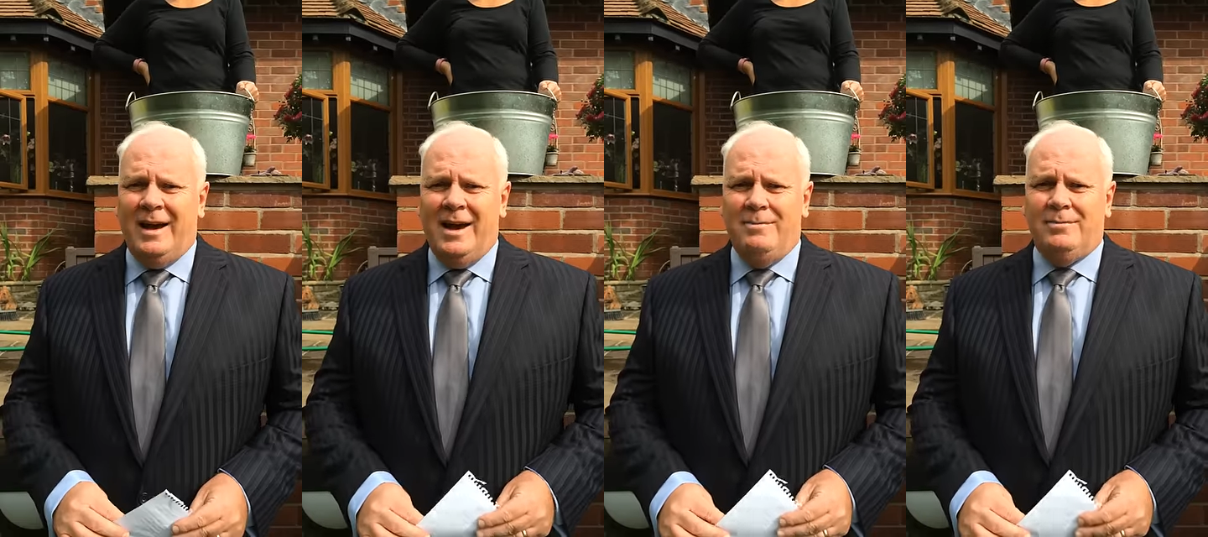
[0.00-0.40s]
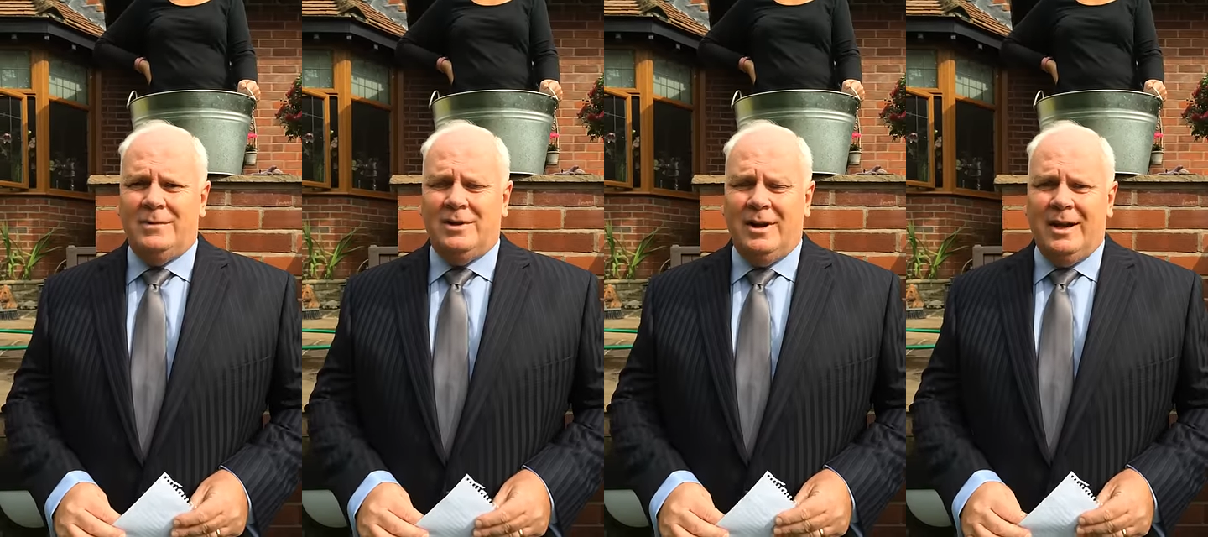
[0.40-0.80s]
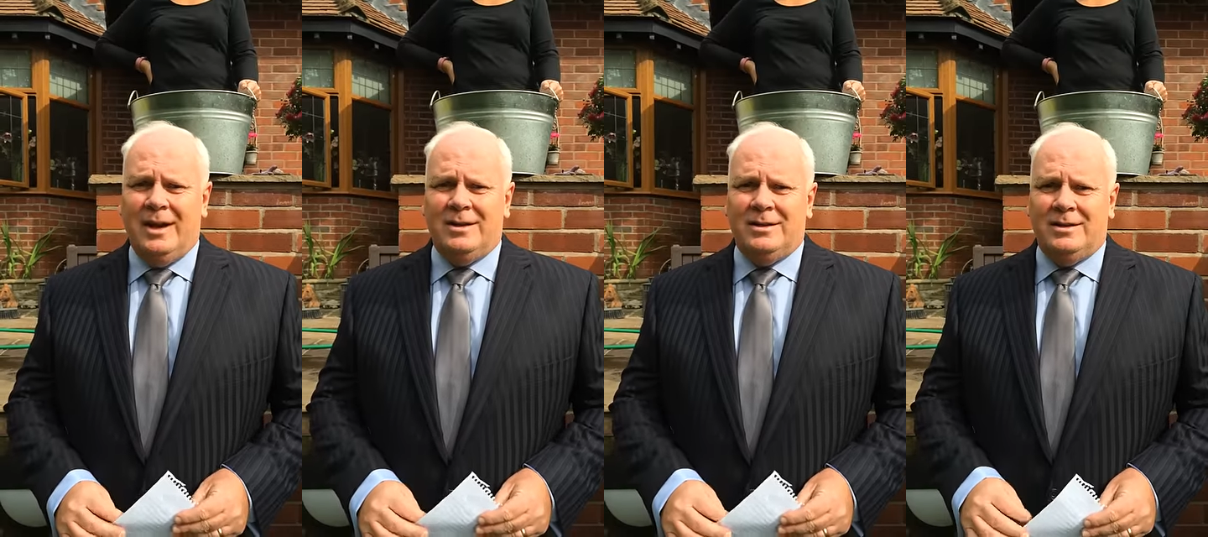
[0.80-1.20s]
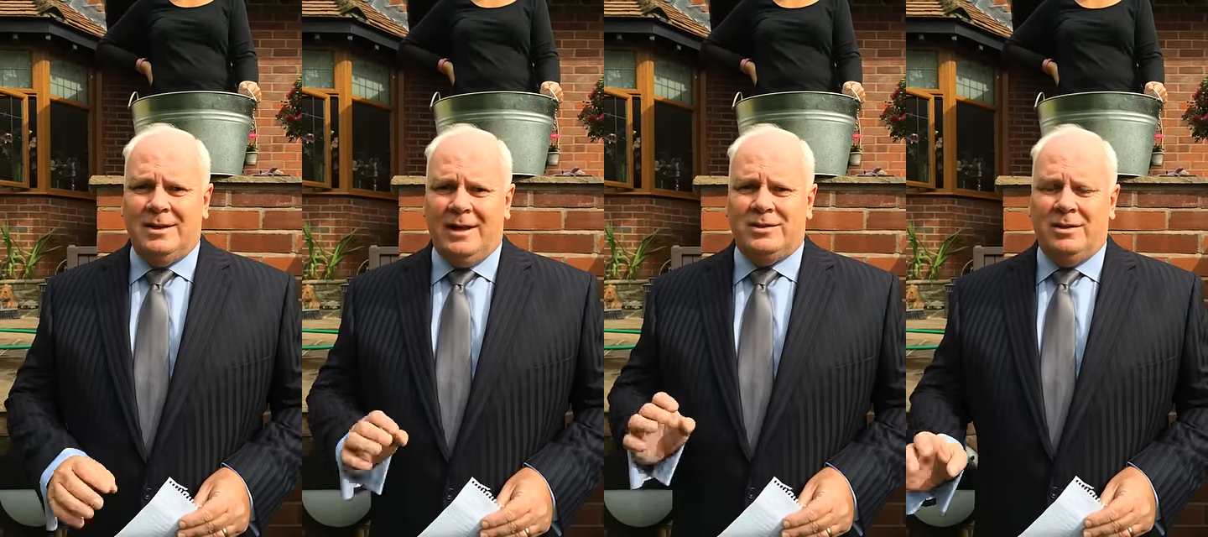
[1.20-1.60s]
Um,
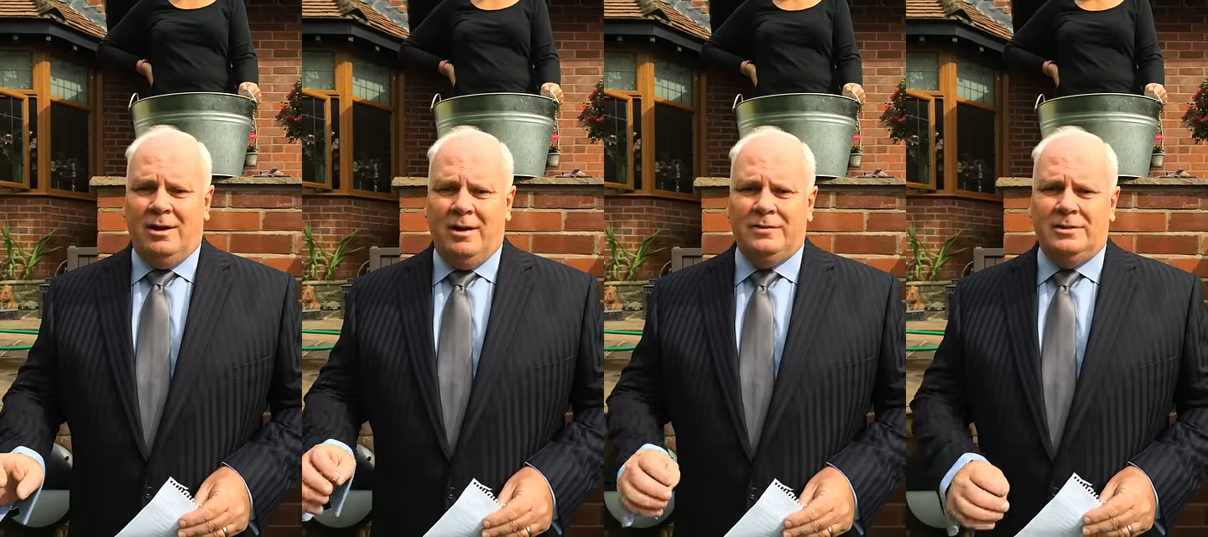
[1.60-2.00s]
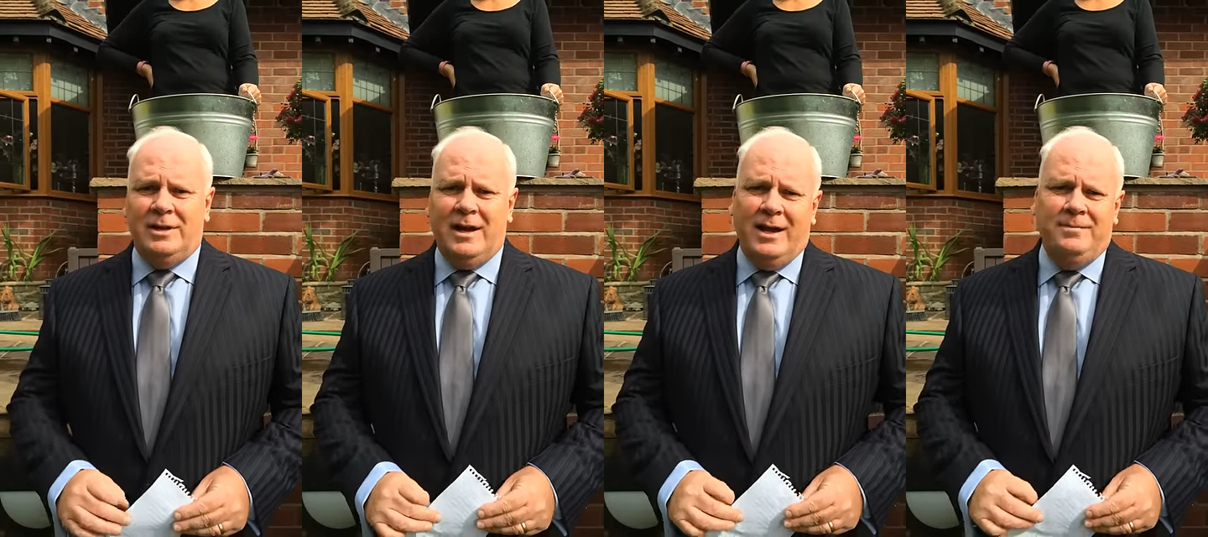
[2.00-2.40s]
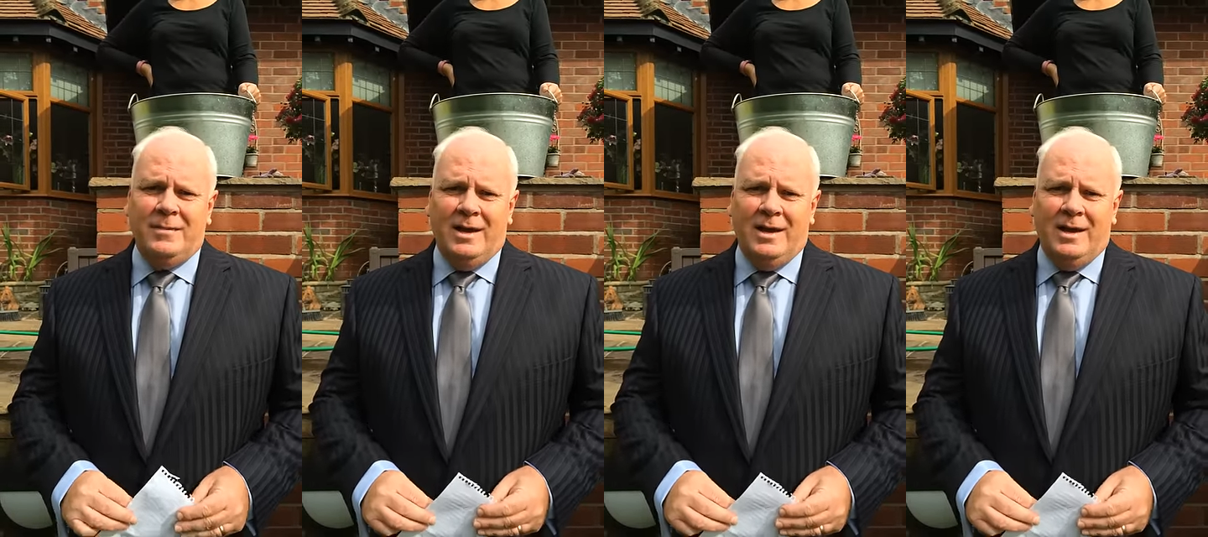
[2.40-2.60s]
that's after today.